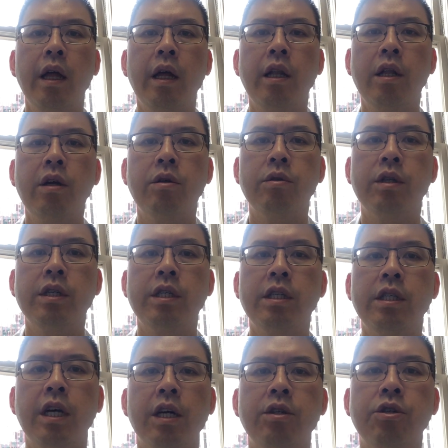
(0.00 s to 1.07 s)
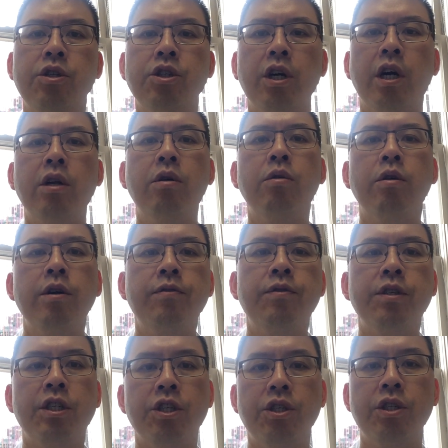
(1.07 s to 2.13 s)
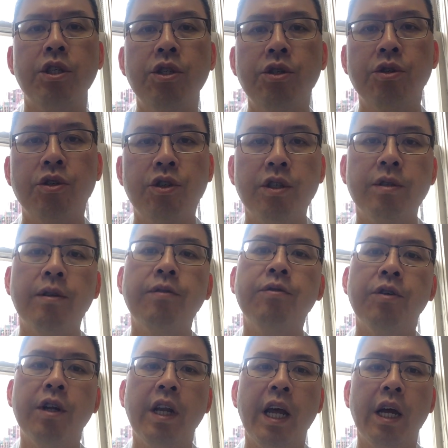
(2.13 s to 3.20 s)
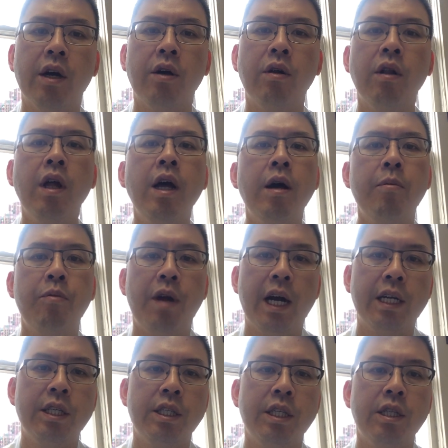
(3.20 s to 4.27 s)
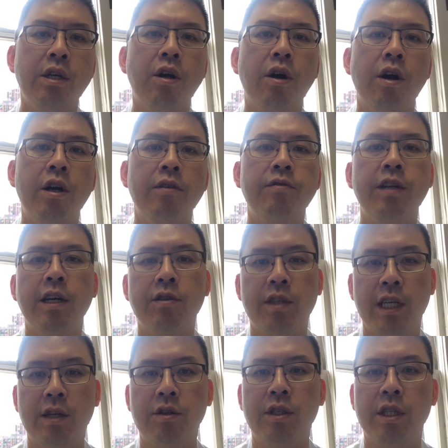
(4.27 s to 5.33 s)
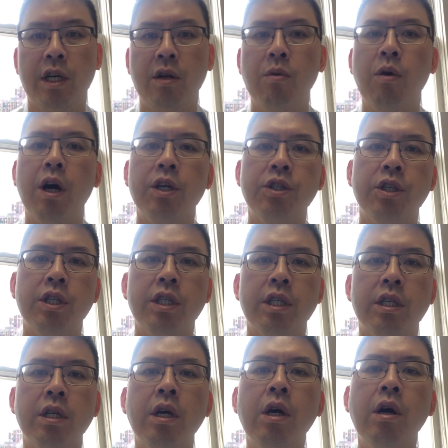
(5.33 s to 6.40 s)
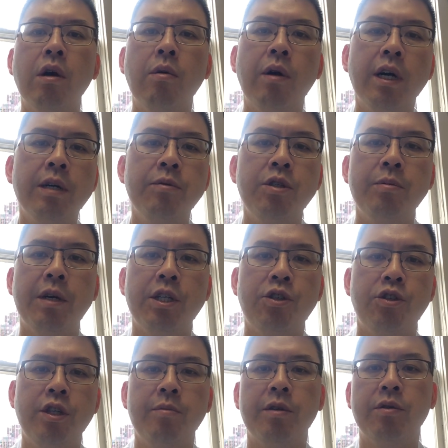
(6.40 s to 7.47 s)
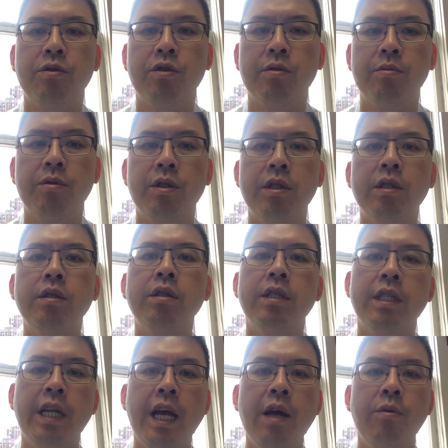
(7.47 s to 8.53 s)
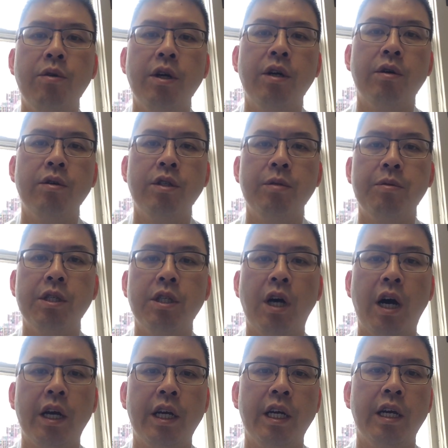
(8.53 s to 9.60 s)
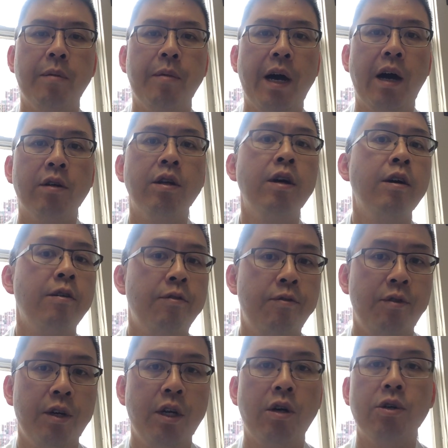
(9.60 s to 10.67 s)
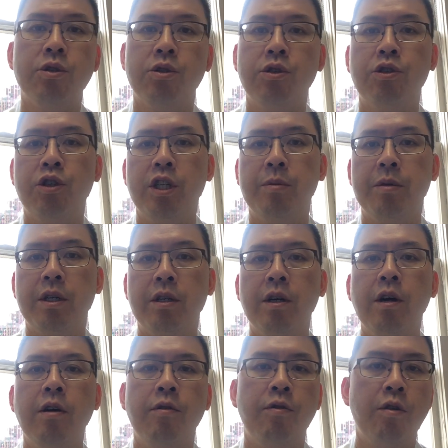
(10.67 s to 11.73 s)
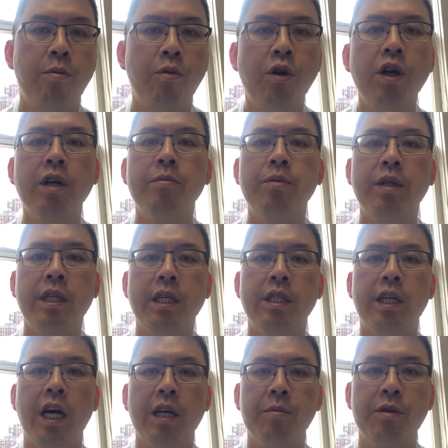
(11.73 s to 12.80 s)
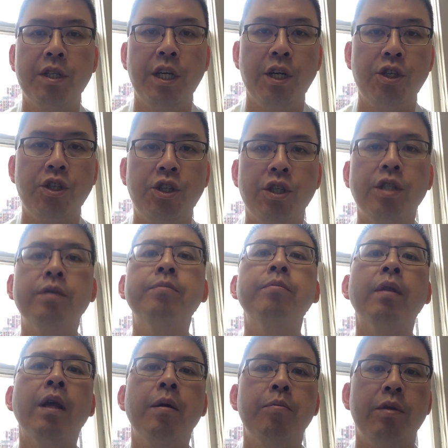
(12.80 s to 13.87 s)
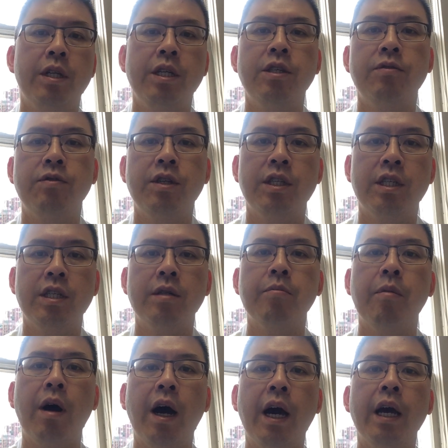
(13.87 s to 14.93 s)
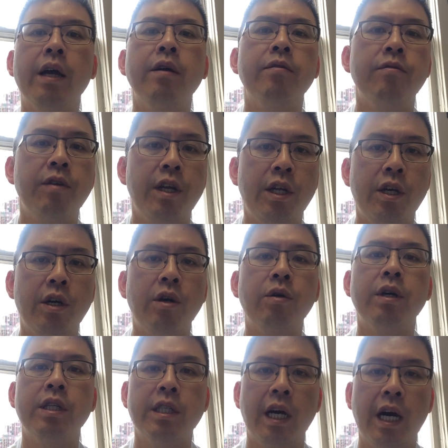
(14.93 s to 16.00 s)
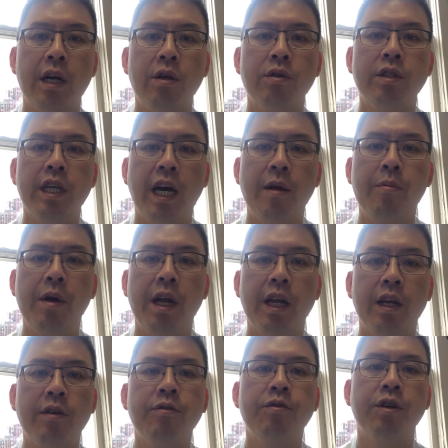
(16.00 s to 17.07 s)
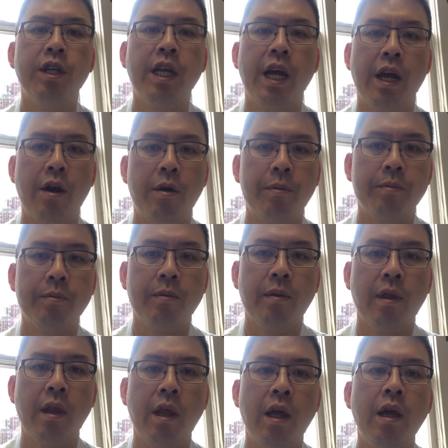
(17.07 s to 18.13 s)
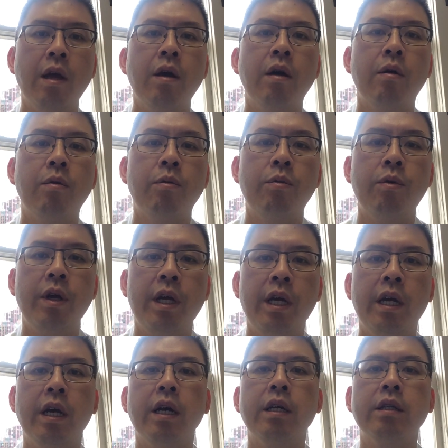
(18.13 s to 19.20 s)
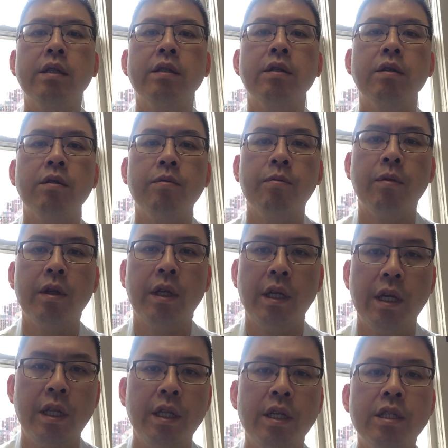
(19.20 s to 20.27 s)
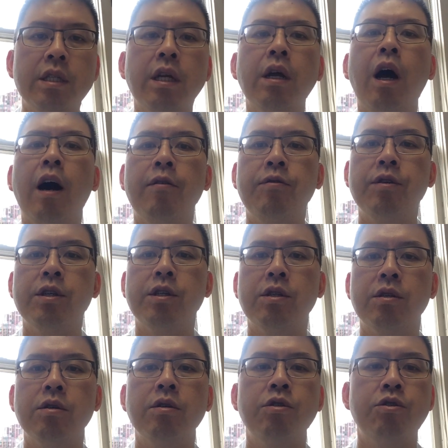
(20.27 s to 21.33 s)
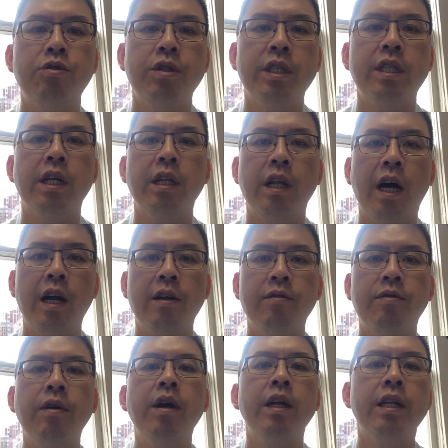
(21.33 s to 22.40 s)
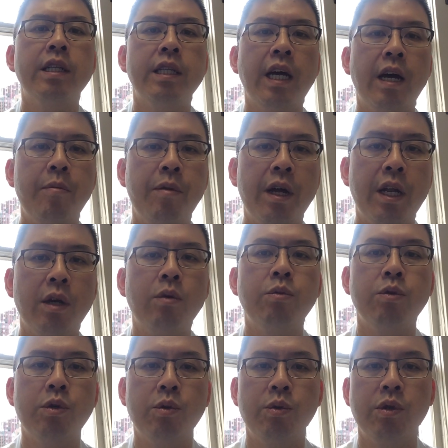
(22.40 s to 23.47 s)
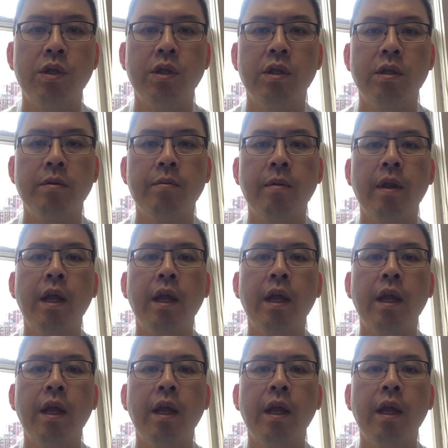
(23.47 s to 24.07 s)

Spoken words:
Hello, this is Dr. John Hoy, physician and surgeon of the foot and ankle, practicing in the heart of downtown Seattle, Washington. Welcome to my treatment room. Today we're going to be talking about foot ulcer treatment. For more complete documentation, please visit my video entitled Diabetic Foot Care. We, in this office, treat a lot of diabetic wounds.